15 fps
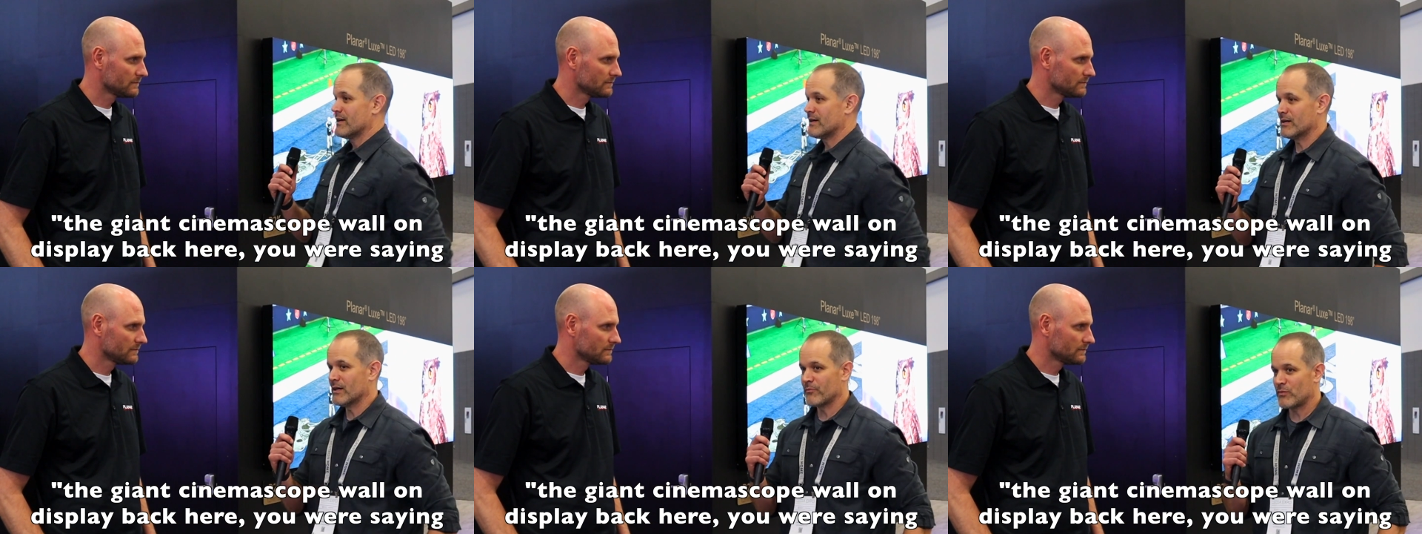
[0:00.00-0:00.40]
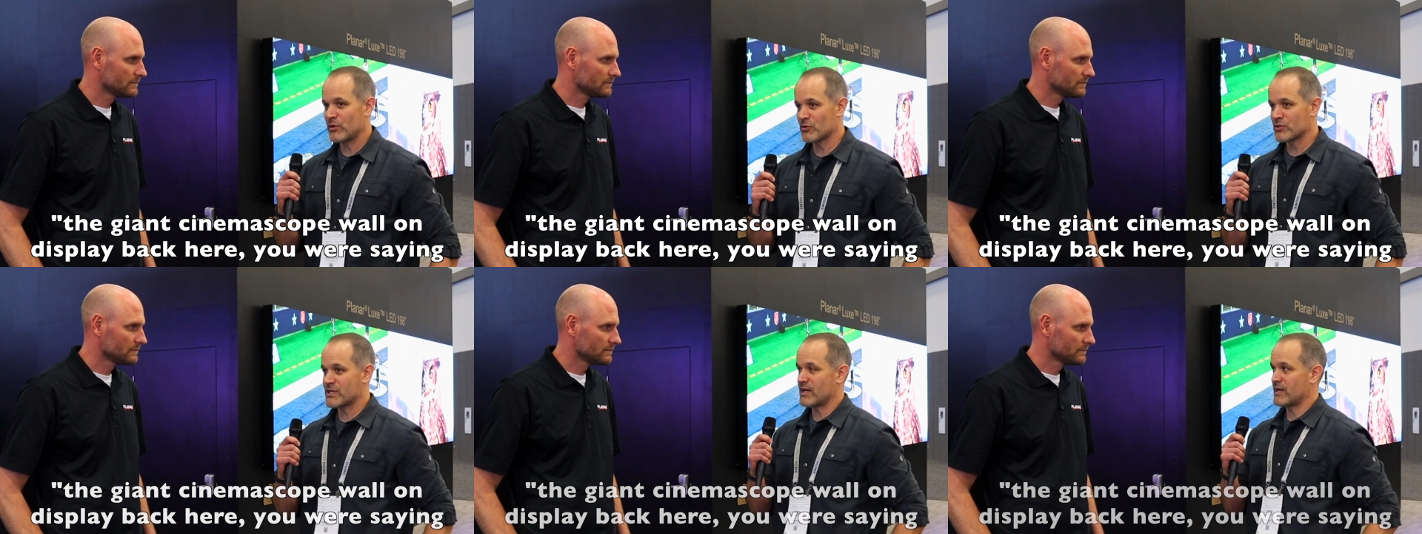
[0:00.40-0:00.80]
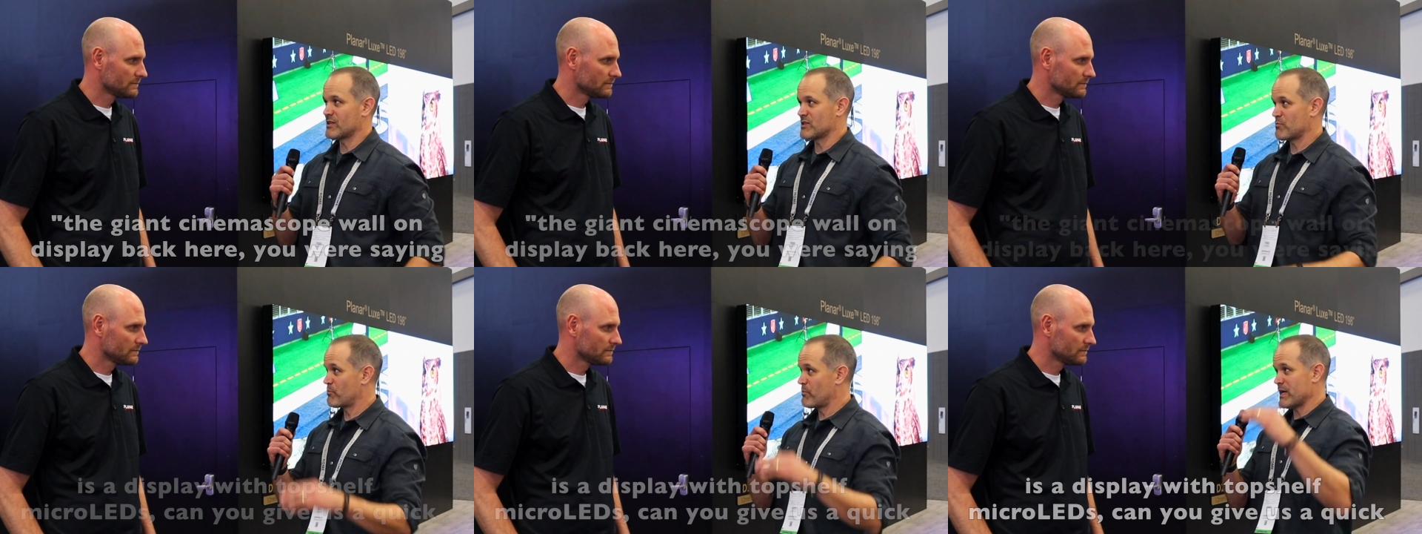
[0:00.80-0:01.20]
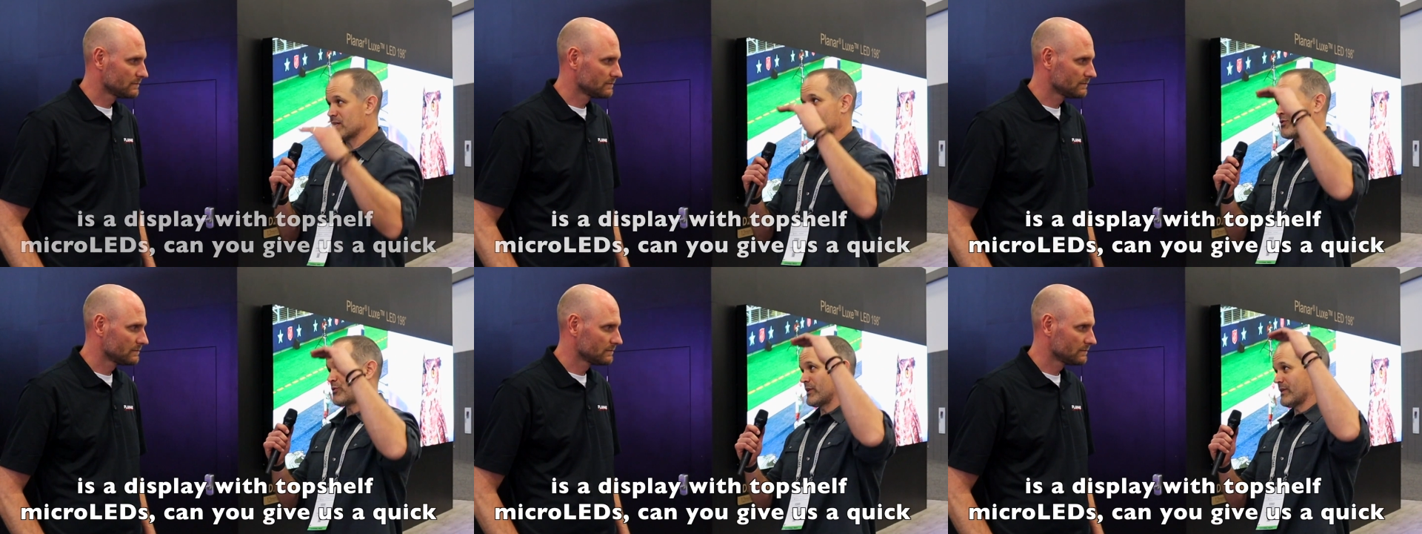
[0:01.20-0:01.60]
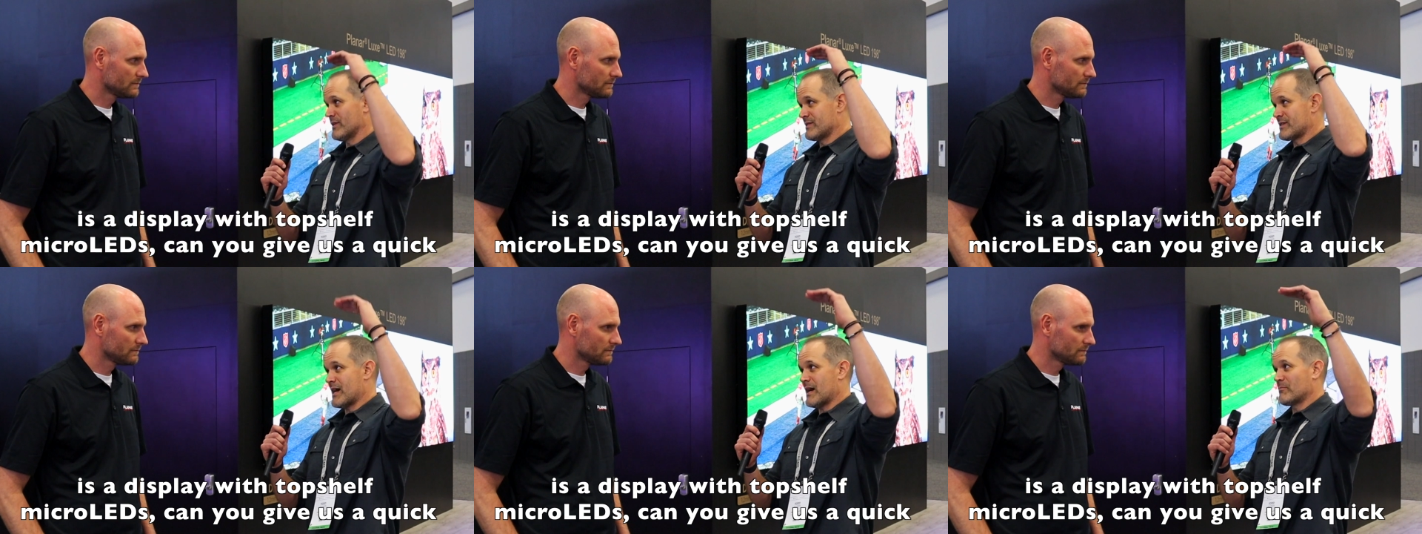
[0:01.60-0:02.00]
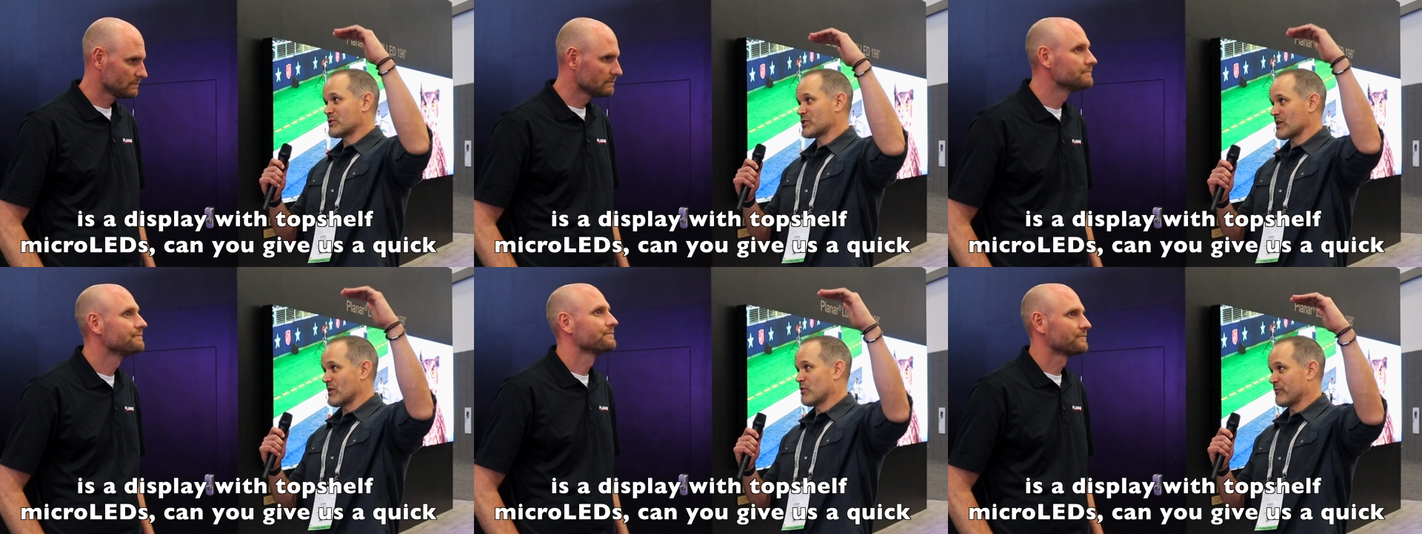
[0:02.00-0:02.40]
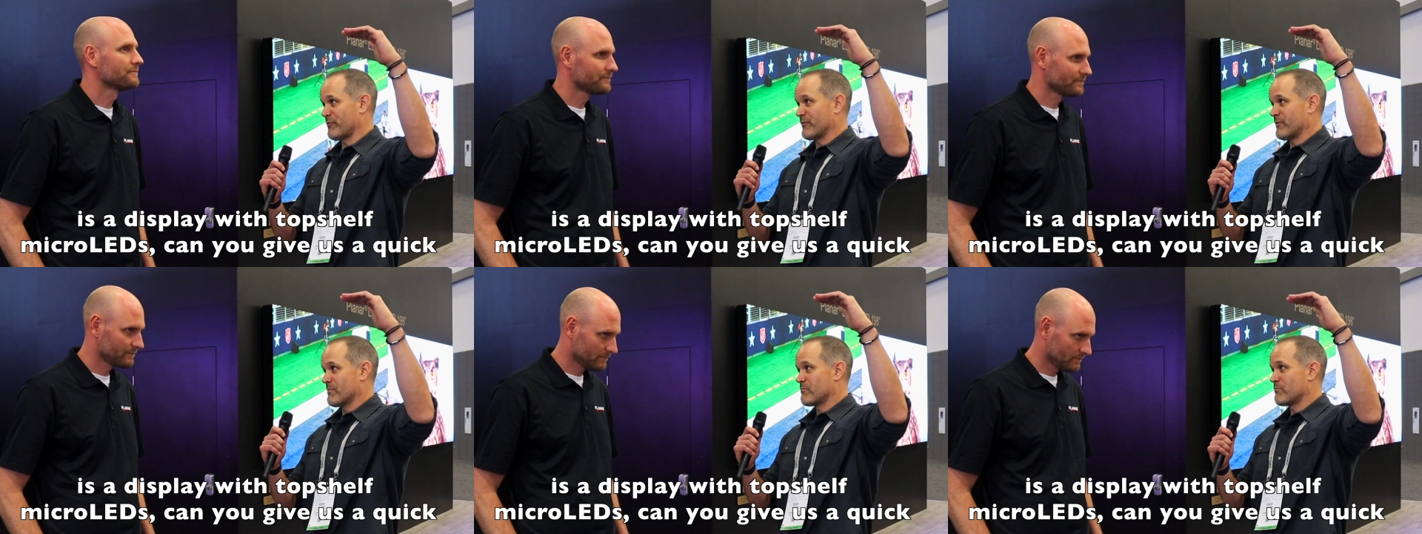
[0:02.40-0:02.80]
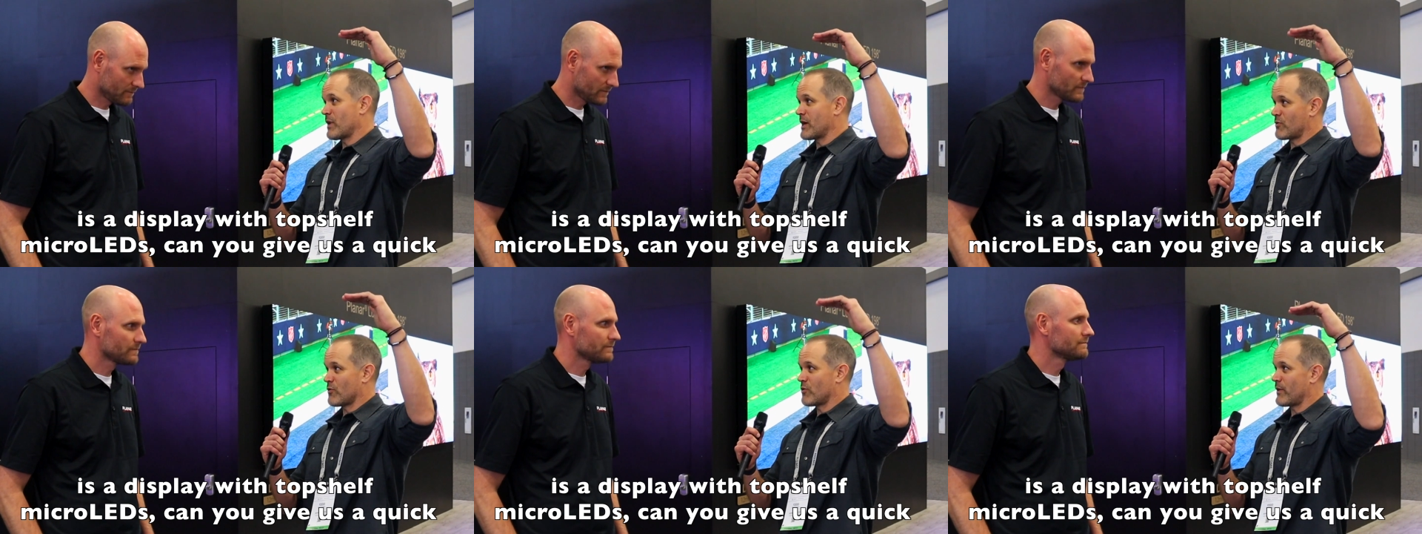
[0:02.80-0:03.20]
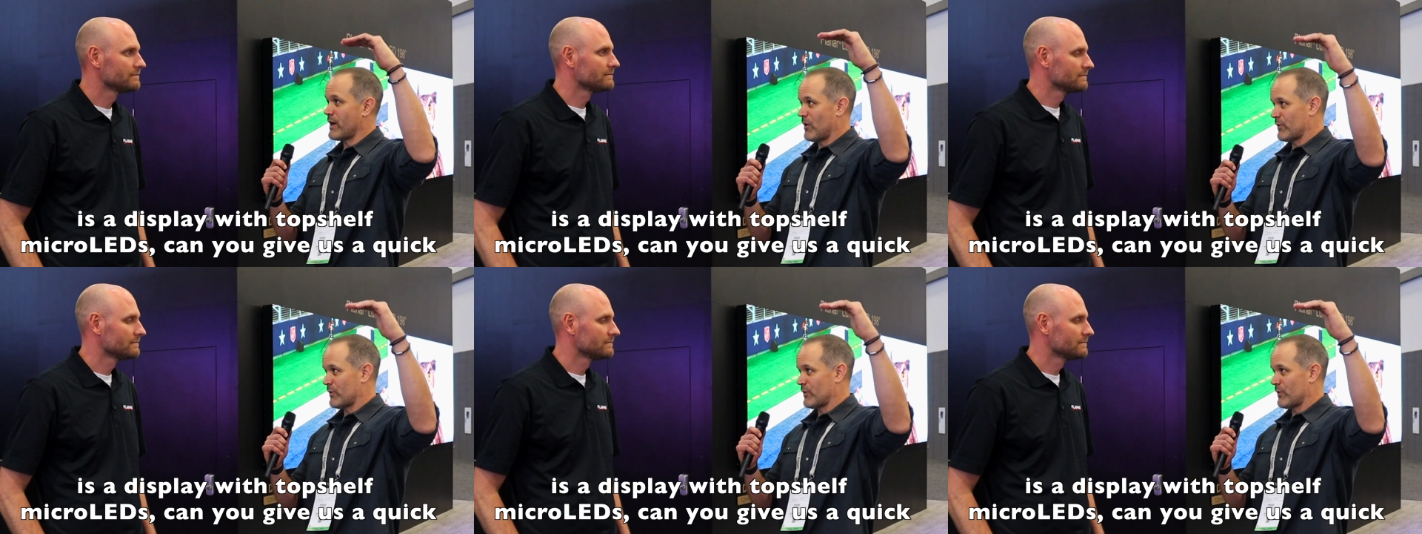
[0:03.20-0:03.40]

Speaker 1: um, you're saying is basically the top shelf micro.